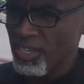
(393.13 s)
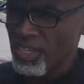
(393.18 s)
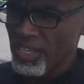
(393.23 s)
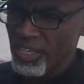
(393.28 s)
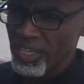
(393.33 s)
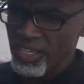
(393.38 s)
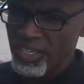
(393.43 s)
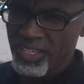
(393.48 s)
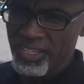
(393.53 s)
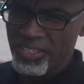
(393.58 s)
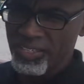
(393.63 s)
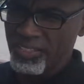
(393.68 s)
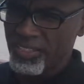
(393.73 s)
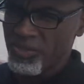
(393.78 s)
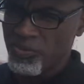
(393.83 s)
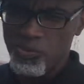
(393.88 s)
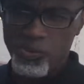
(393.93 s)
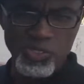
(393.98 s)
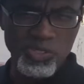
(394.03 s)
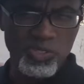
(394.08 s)
and
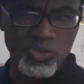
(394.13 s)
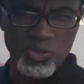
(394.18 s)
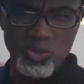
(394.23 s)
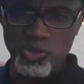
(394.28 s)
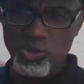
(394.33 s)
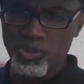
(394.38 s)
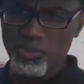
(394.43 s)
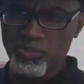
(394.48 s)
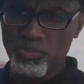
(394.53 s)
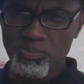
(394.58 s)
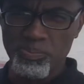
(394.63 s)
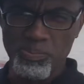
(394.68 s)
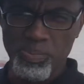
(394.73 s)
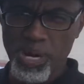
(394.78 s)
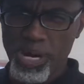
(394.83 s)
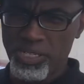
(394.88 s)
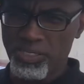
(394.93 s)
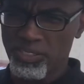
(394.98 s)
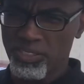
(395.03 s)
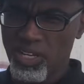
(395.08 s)
they went to a
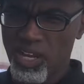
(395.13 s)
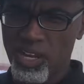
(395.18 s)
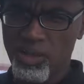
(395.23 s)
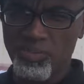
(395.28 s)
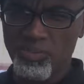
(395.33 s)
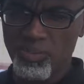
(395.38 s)
body shop